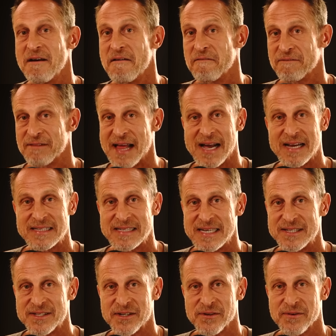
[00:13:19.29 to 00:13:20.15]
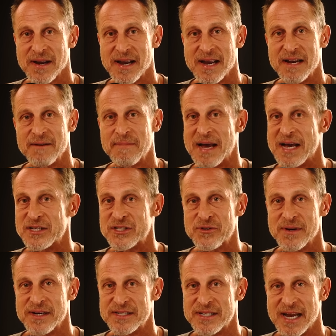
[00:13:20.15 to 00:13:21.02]
Flax seeds are great.
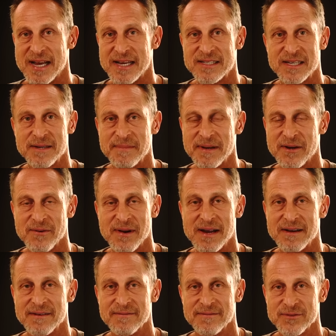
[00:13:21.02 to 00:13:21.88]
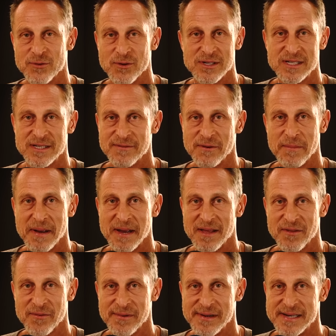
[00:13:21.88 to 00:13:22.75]
Pasture raised eggs can be great sources of
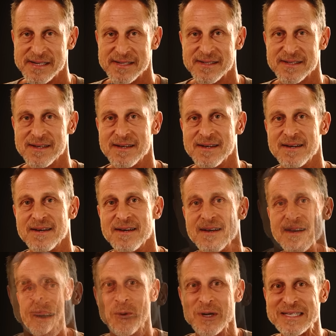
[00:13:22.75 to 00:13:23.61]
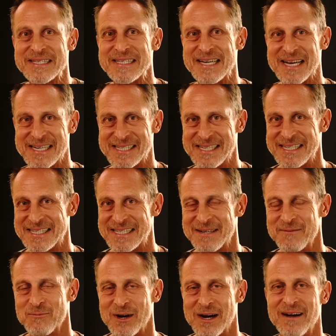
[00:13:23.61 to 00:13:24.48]
omega 3s. What's the next
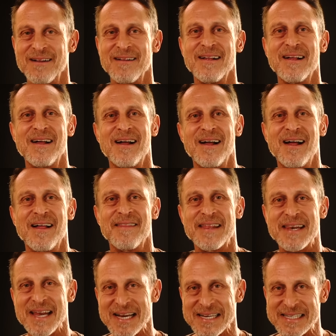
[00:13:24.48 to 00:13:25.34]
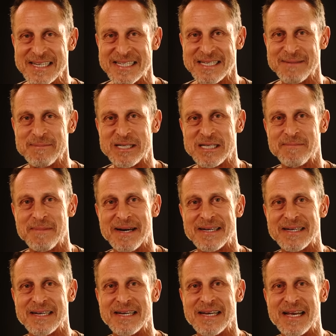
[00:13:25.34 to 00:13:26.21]
system? Well, the next system is
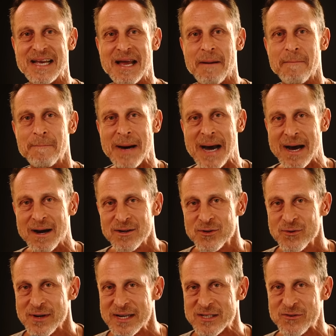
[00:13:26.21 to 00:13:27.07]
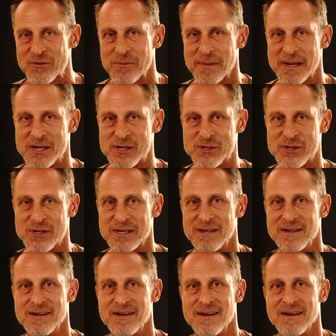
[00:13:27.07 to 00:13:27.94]
about
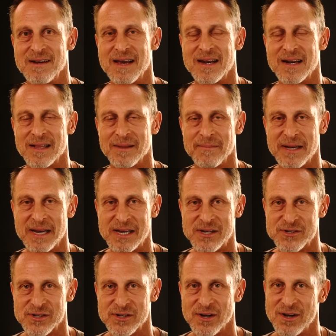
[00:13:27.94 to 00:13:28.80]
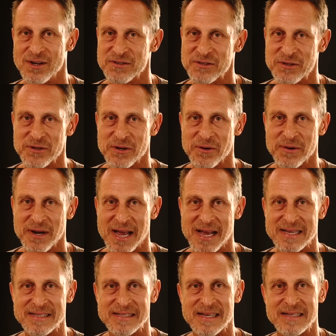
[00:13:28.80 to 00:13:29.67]
biotransformation and elimination, also known
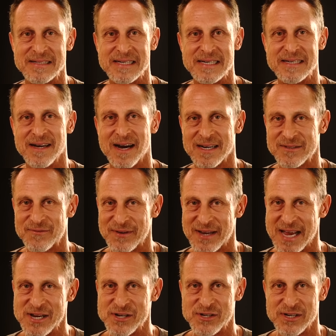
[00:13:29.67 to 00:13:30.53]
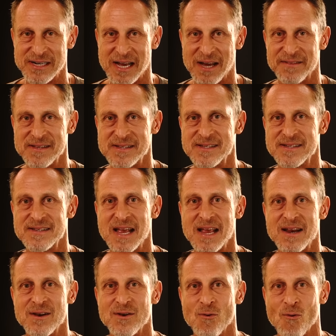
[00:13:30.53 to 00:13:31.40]
as detoxification. Now, this is
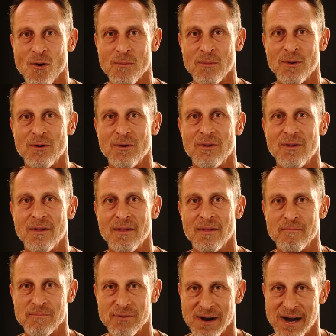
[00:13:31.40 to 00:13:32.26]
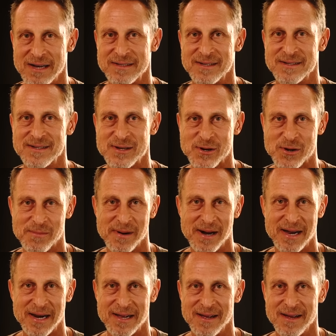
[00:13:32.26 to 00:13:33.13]
a normal process in your
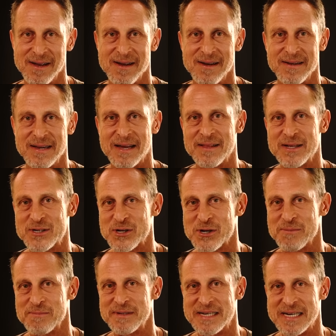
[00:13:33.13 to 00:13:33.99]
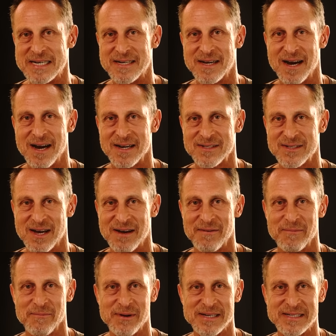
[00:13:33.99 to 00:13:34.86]
body. Now, the term detox
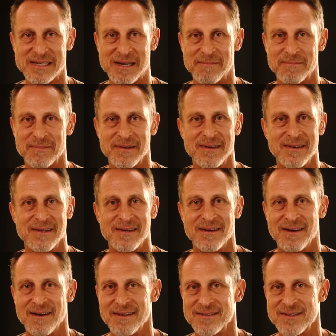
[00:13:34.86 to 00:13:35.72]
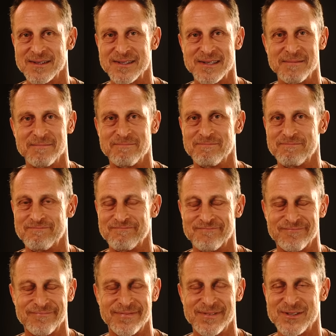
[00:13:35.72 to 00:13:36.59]
often brings up all sorts of
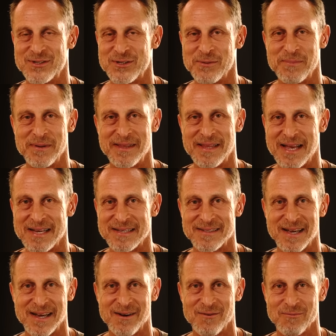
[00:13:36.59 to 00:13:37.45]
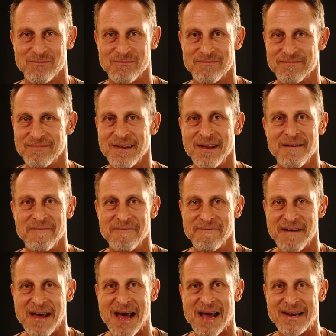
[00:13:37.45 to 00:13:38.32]
stupid things like
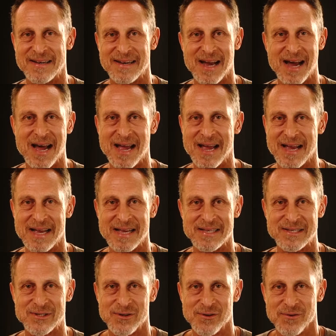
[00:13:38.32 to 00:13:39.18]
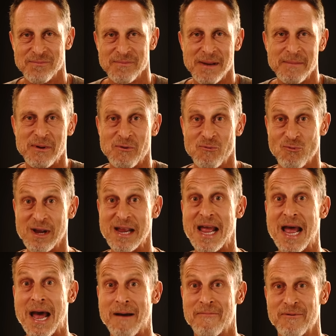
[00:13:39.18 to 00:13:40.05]
fad diets or maybe
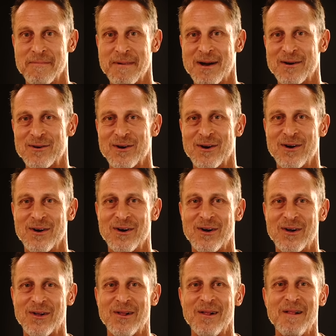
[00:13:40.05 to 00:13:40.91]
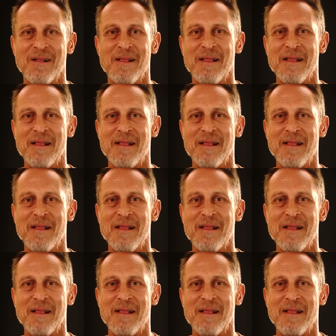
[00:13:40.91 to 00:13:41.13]
rehab from alcohol.